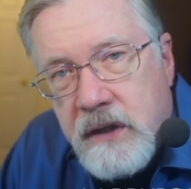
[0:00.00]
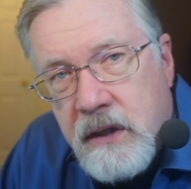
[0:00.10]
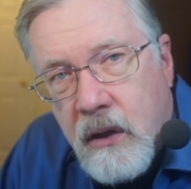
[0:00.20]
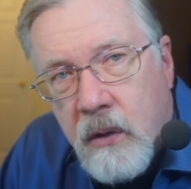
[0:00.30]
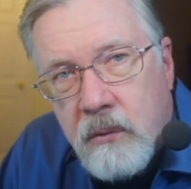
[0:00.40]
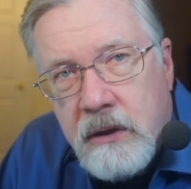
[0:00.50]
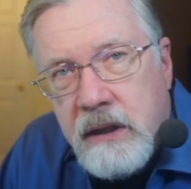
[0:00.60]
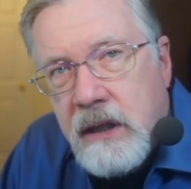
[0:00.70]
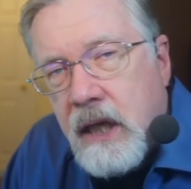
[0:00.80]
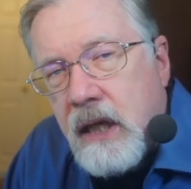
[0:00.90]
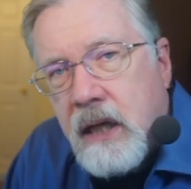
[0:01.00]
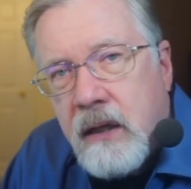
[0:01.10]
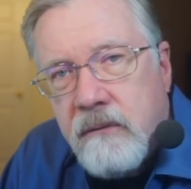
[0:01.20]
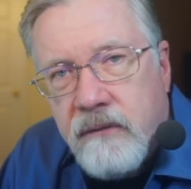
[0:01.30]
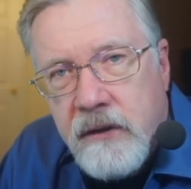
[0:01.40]
the only
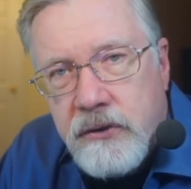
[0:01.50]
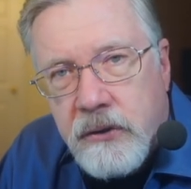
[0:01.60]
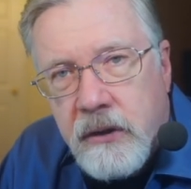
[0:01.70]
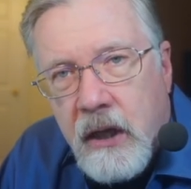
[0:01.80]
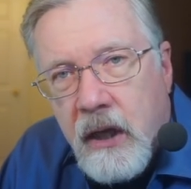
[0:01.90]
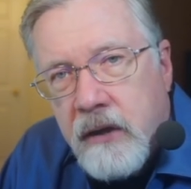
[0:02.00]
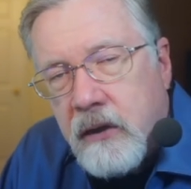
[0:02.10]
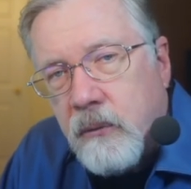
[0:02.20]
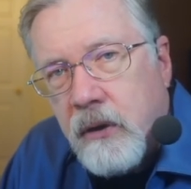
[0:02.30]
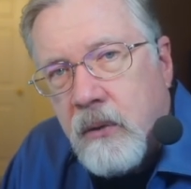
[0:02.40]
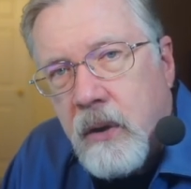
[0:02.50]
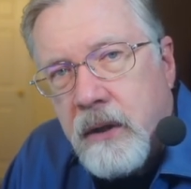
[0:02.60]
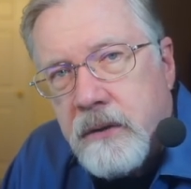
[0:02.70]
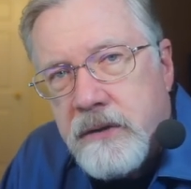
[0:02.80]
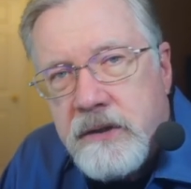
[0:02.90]
AI feature that
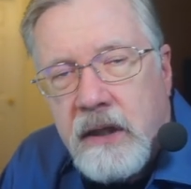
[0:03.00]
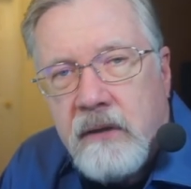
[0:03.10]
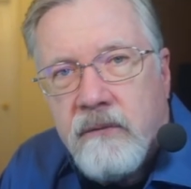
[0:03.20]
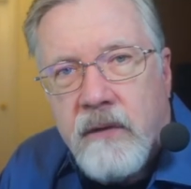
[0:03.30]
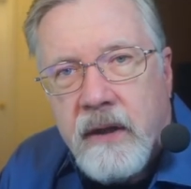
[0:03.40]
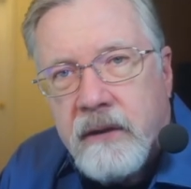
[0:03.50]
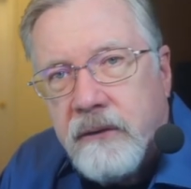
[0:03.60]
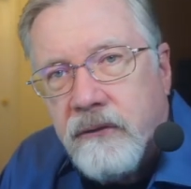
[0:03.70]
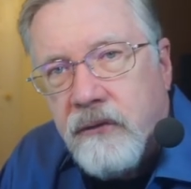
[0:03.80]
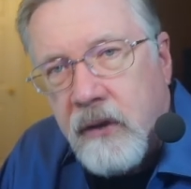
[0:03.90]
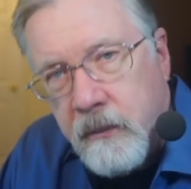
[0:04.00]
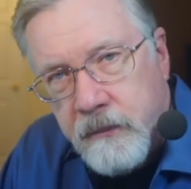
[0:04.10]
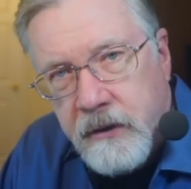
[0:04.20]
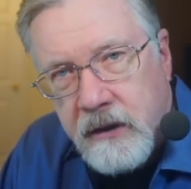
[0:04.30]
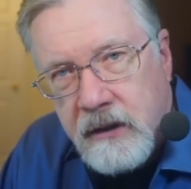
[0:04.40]
requires sending files
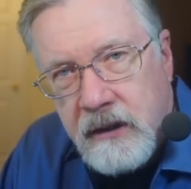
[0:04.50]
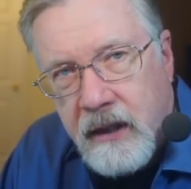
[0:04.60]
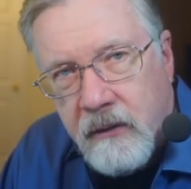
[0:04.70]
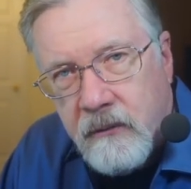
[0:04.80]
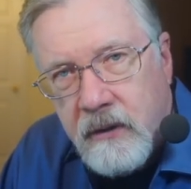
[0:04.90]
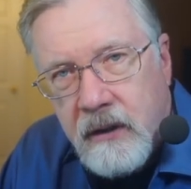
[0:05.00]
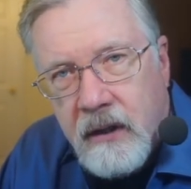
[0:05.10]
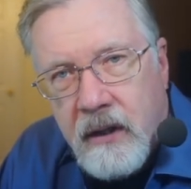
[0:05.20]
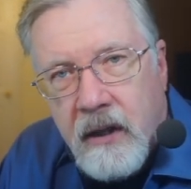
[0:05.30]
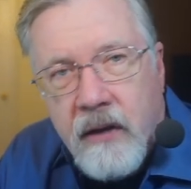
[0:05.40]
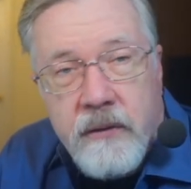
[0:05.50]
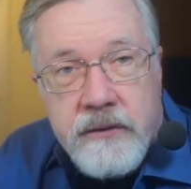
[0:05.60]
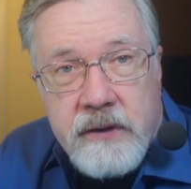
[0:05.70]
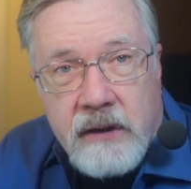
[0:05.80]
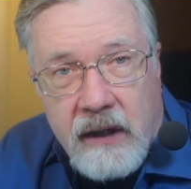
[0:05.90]
up to the cloud.
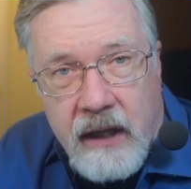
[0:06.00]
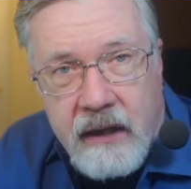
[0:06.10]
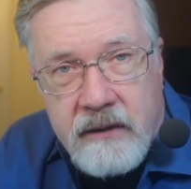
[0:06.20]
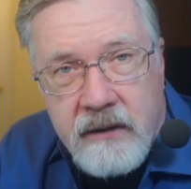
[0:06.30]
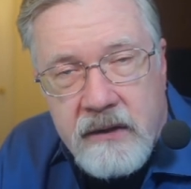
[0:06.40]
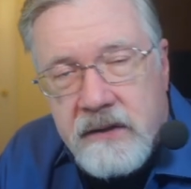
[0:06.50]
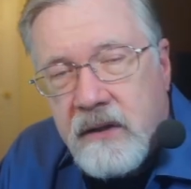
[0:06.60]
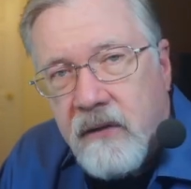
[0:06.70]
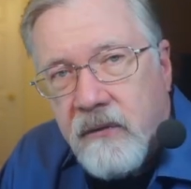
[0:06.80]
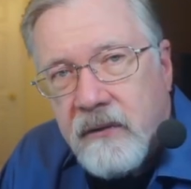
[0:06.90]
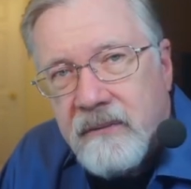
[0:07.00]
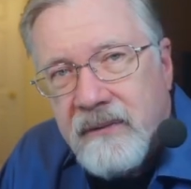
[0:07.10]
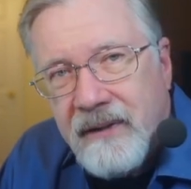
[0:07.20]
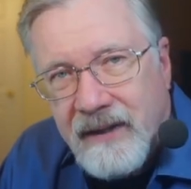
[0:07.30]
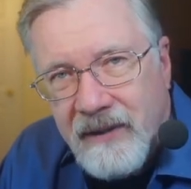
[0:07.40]
There's a lot to discover,
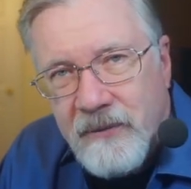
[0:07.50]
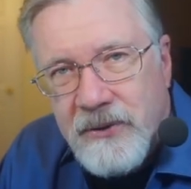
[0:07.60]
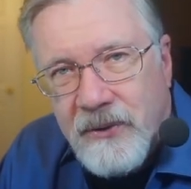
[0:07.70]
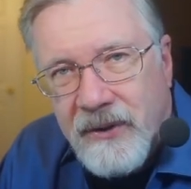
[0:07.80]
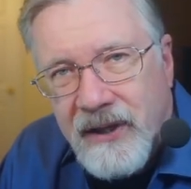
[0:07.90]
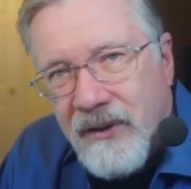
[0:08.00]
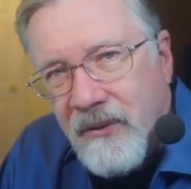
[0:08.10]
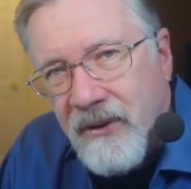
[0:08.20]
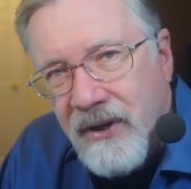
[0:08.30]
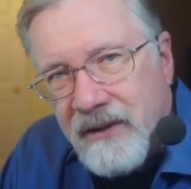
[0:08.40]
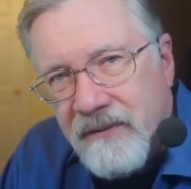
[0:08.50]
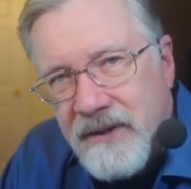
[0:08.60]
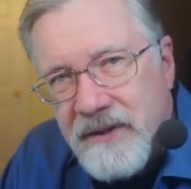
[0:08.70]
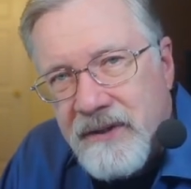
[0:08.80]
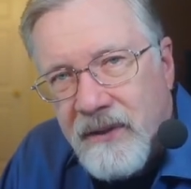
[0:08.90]
and let me show you how all of
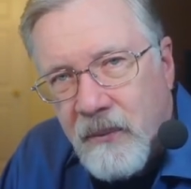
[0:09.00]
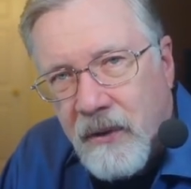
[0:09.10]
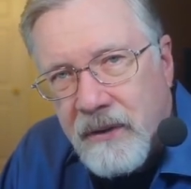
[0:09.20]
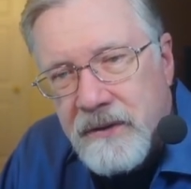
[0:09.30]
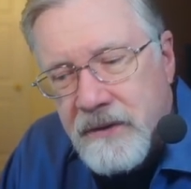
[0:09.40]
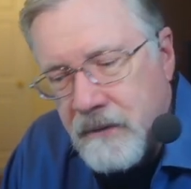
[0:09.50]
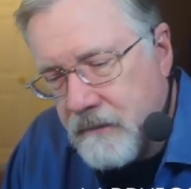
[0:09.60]
this works.